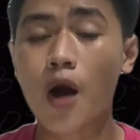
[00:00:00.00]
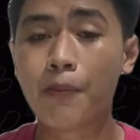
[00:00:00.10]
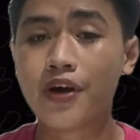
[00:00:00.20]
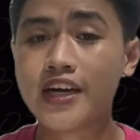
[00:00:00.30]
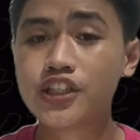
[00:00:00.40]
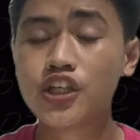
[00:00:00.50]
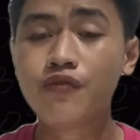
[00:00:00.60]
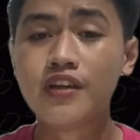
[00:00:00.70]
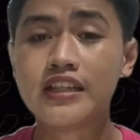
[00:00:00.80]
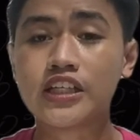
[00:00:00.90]
operation
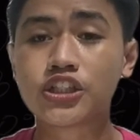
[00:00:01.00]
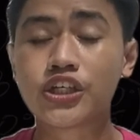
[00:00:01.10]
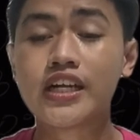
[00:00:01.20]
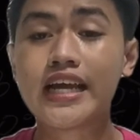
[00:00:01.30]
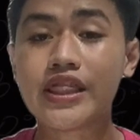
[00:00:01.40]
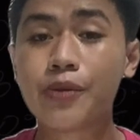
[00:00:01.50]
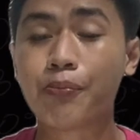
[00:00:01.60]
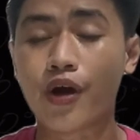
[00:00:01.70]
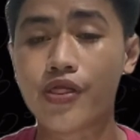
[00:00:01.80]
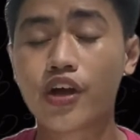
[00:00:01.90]
of addition in the
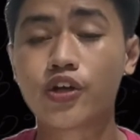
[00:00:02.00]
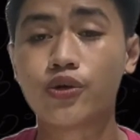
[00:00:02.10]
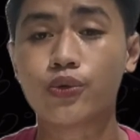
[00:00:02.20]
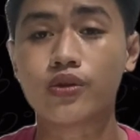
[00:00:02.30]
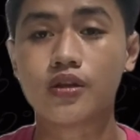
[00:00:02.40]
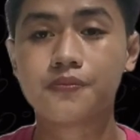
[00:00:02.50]
product rule.